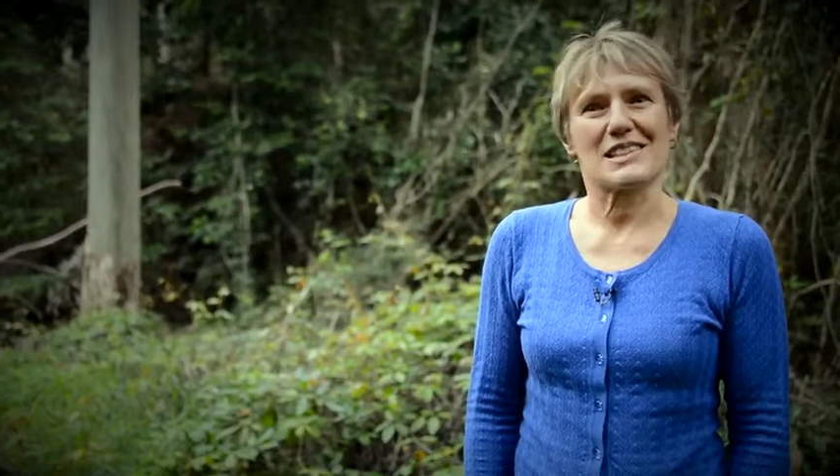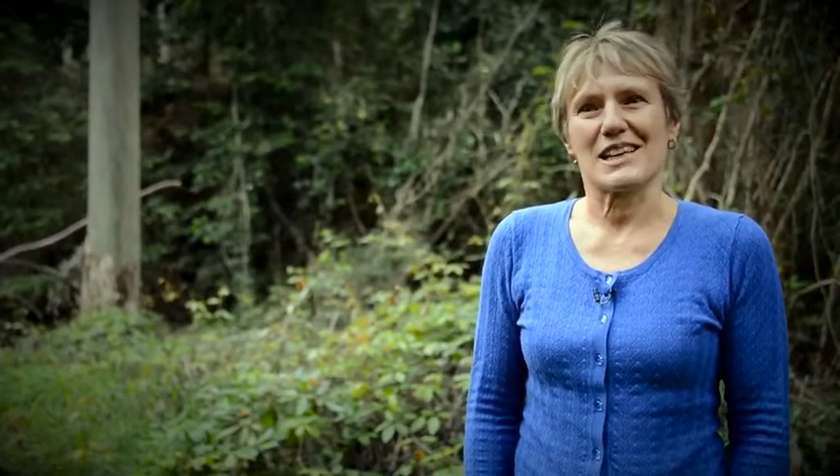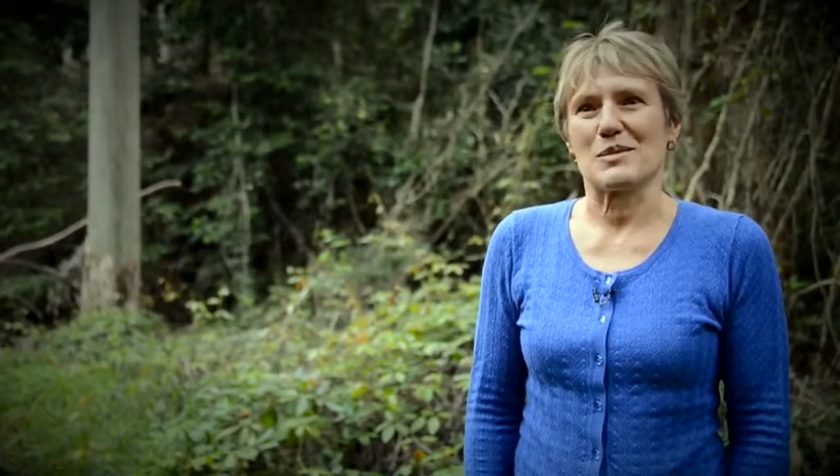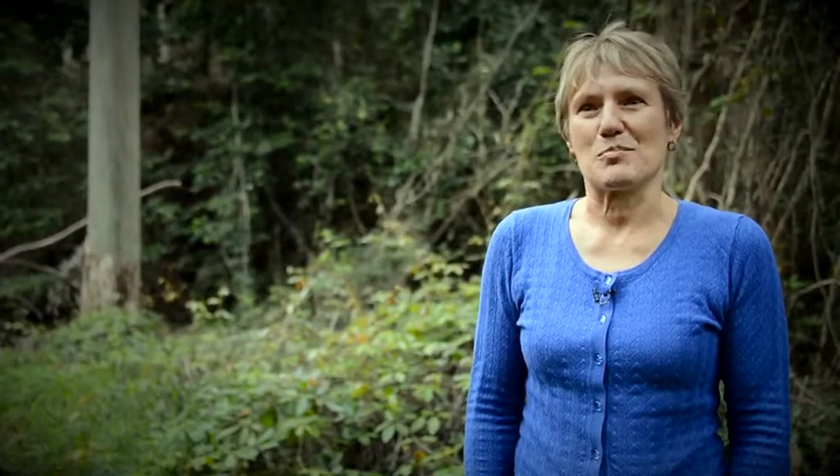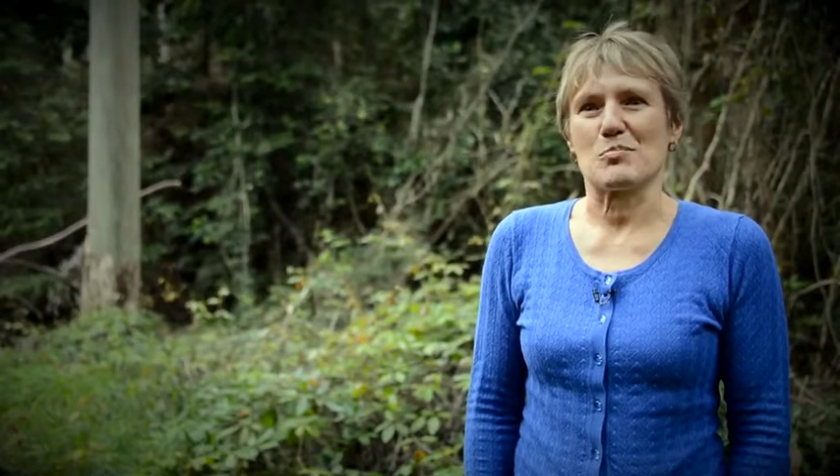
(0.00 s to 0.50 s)

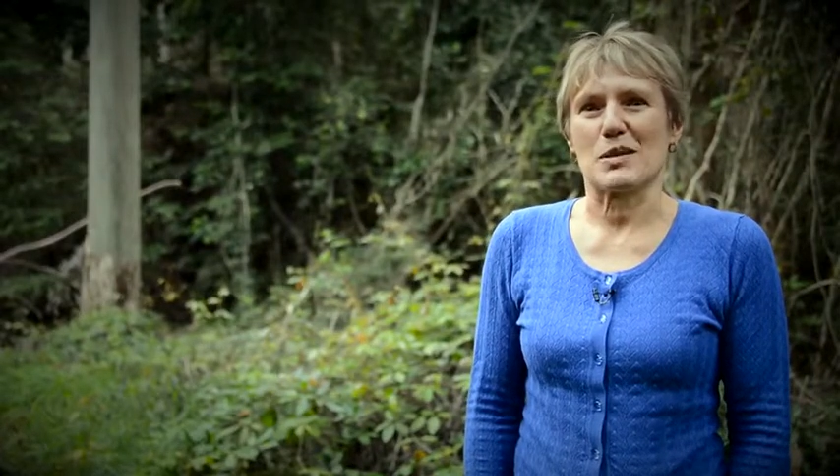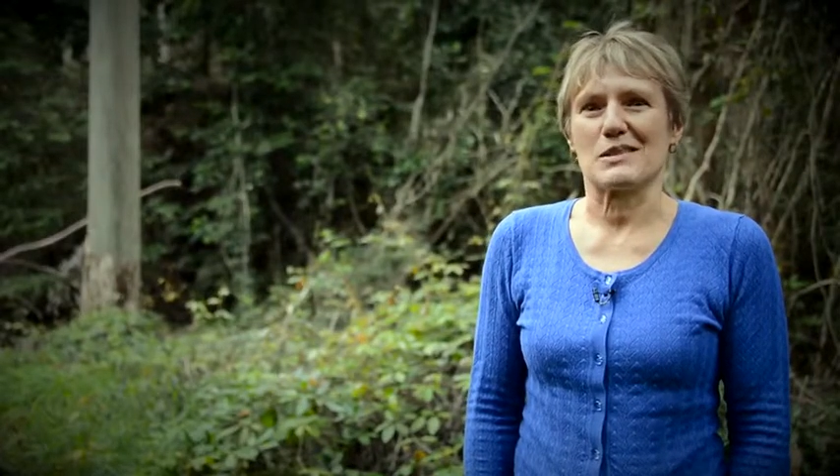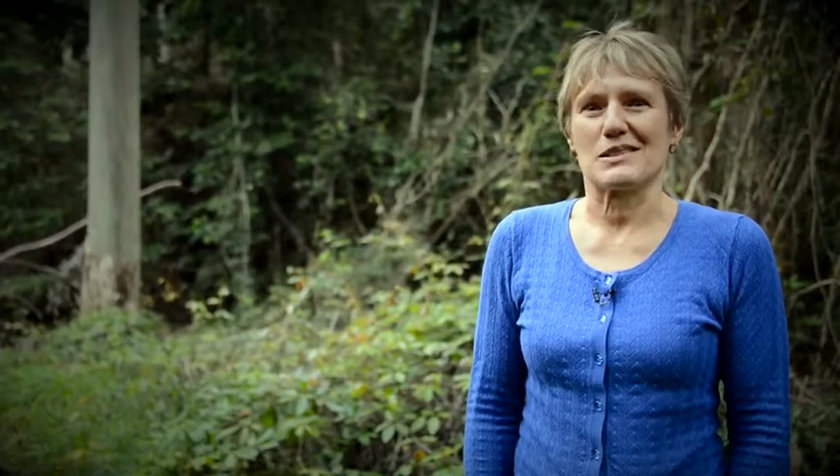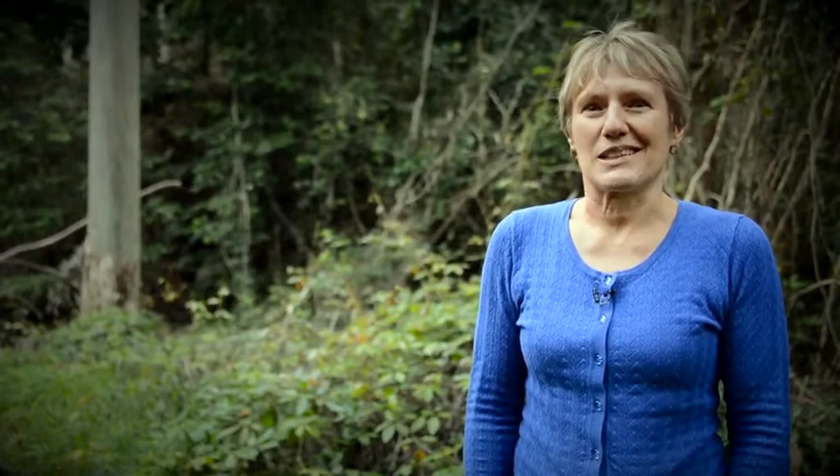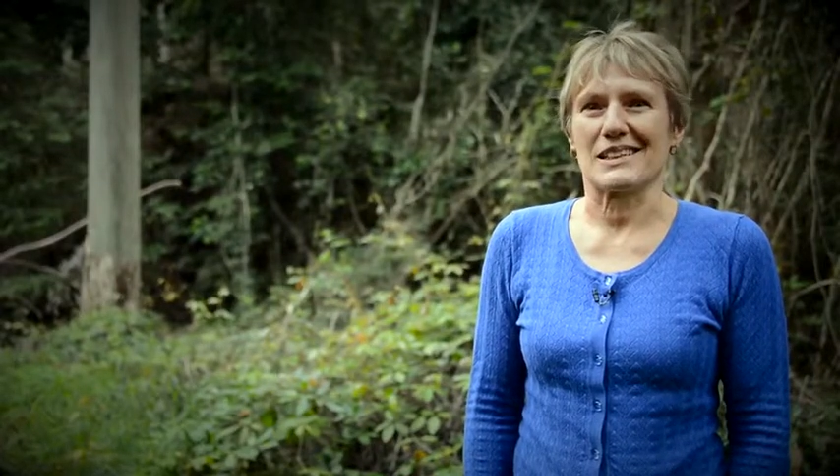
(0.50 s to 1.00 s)
But
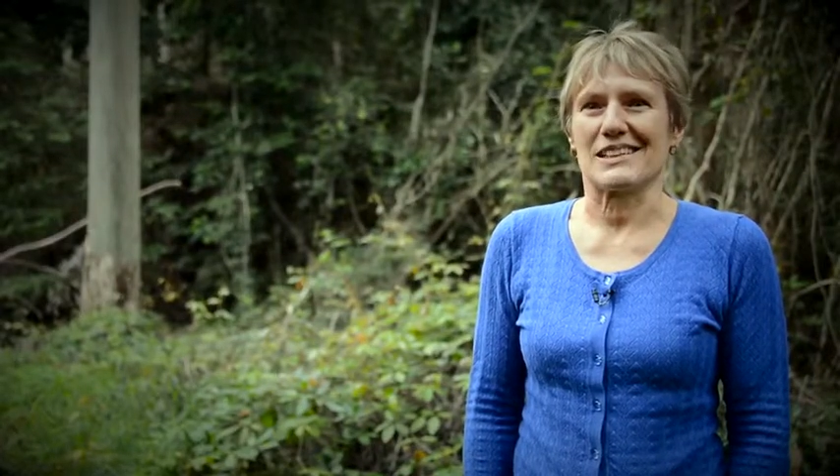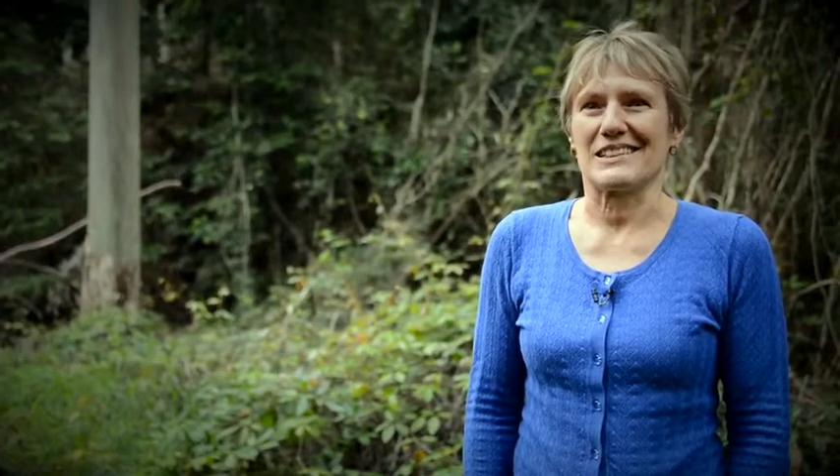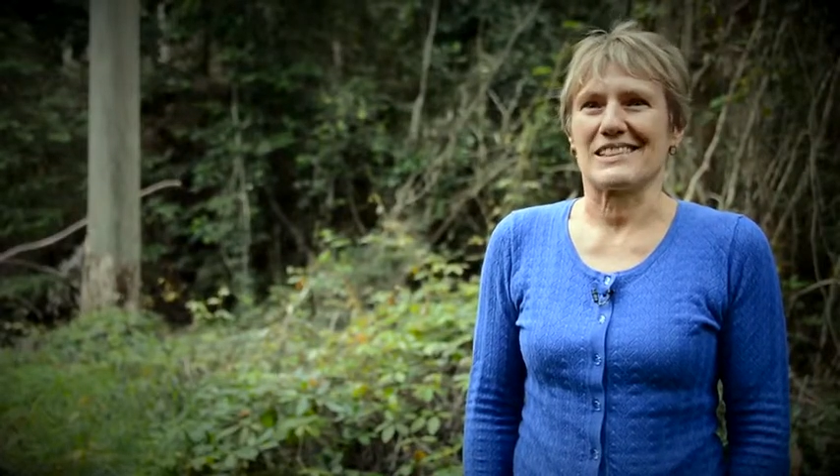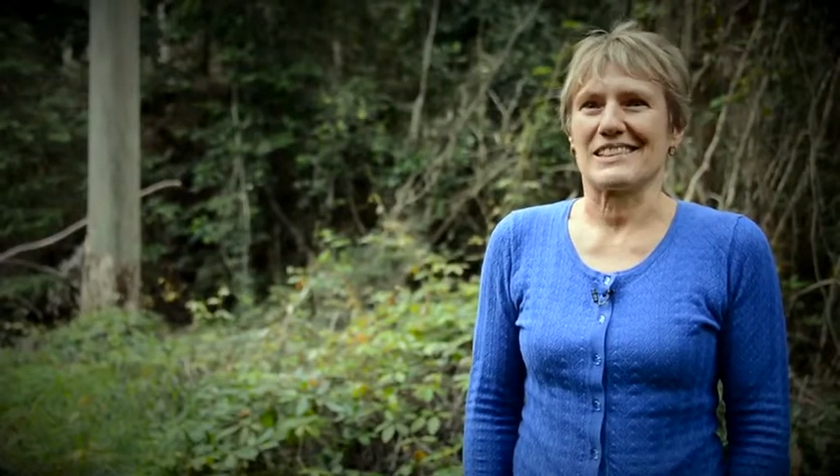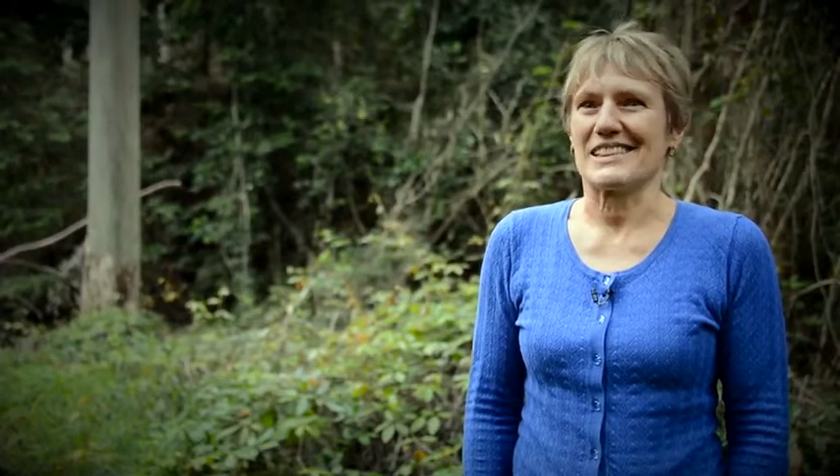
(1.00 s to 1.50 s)

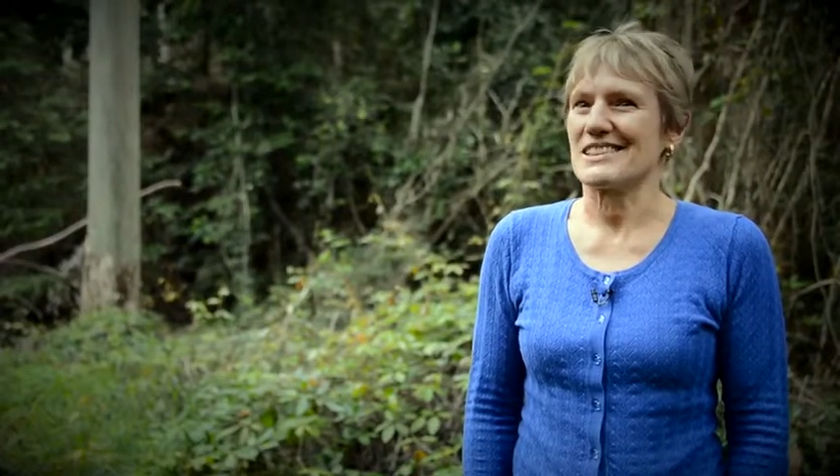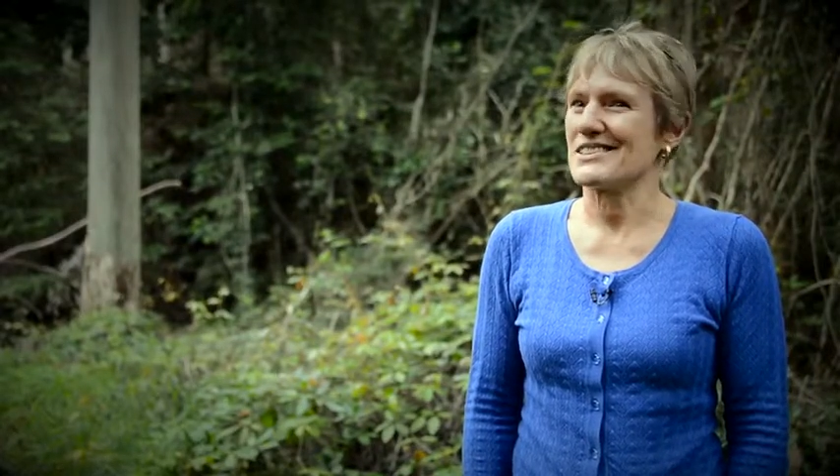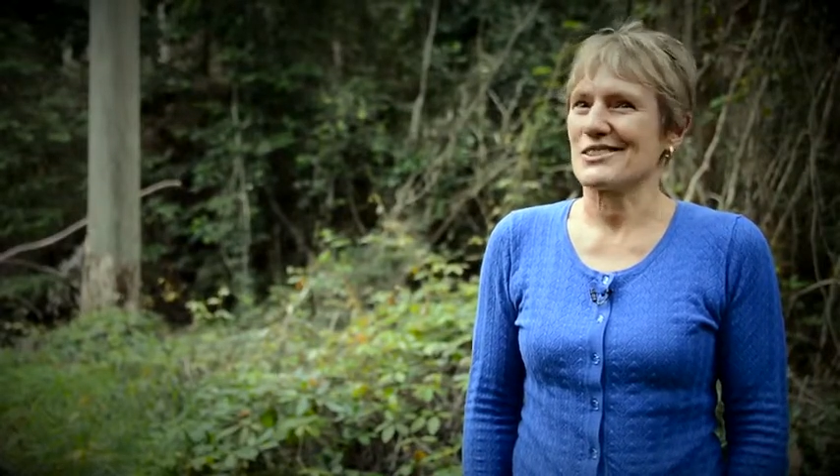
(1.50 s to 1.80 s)
yes,